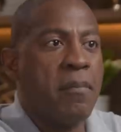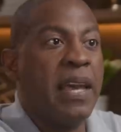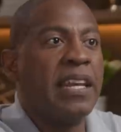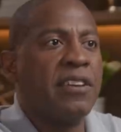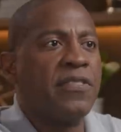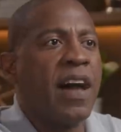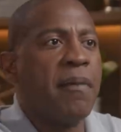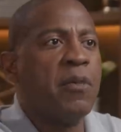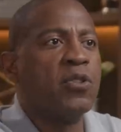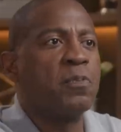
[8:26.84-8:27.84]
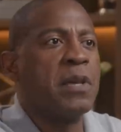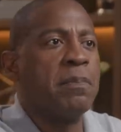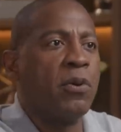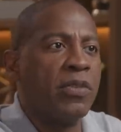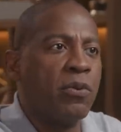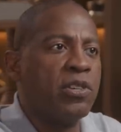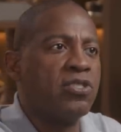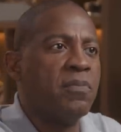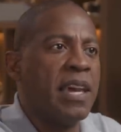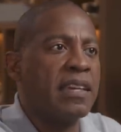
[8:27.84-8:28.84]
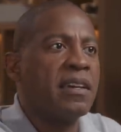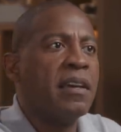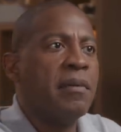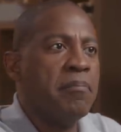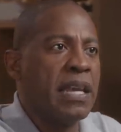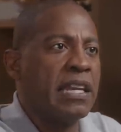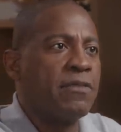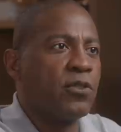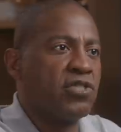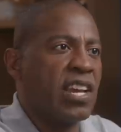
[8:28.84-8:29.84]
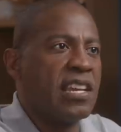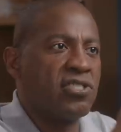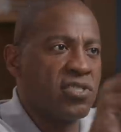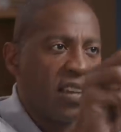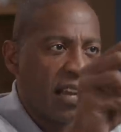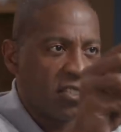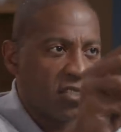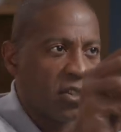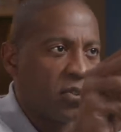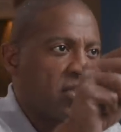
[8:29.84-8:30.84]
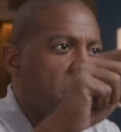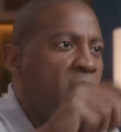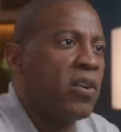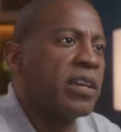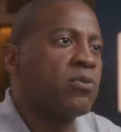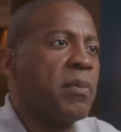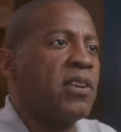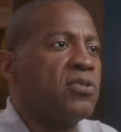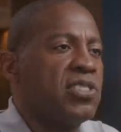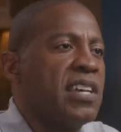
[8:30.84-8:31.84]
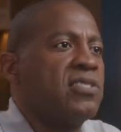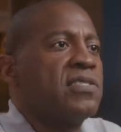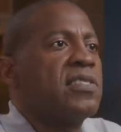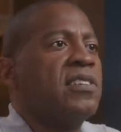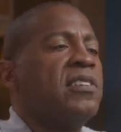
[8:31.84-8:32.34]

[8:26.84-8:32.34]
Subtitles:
many, if not most people, and that we should make meaningful changes, not just little small incremental changes?